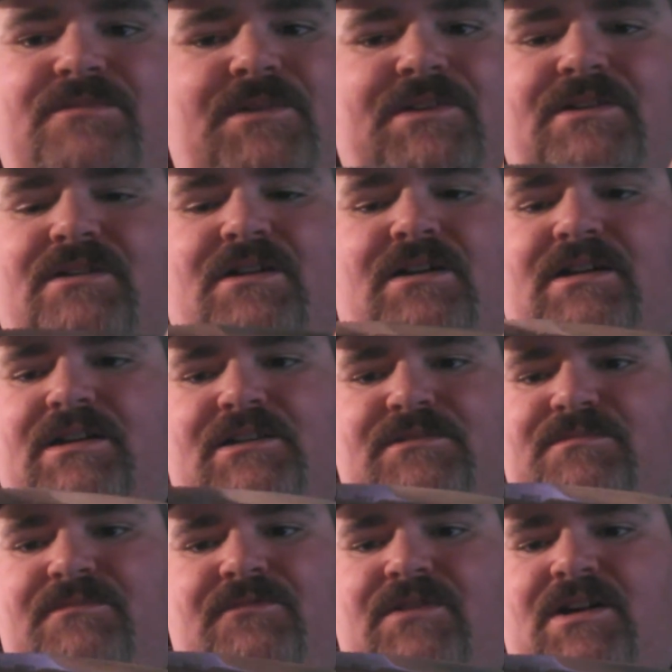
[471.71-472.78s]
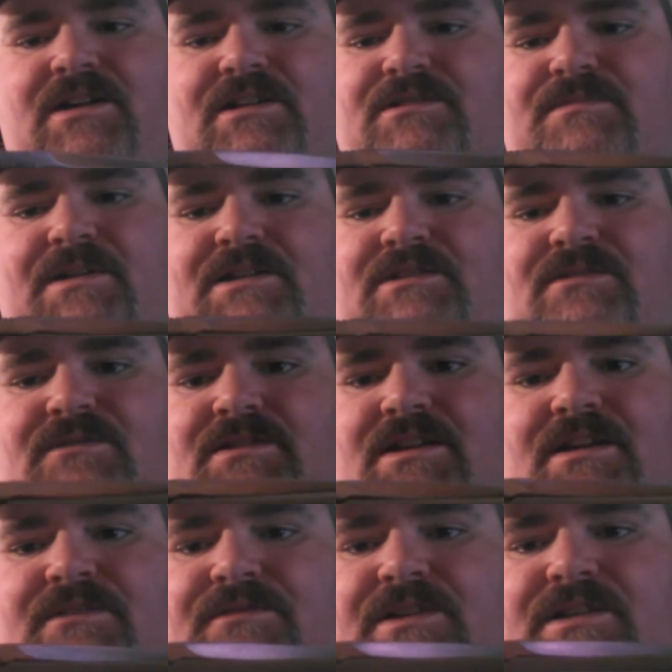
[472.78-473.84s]
but they're not very expensive a
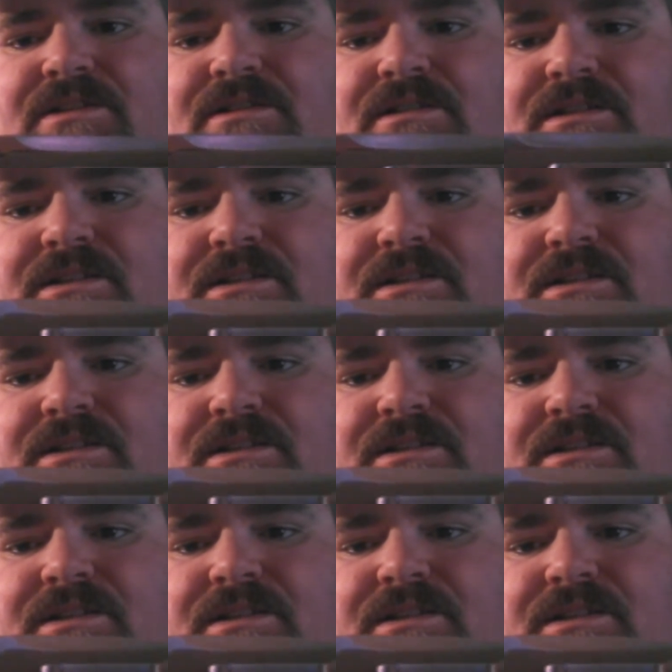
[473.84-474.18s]
knife either.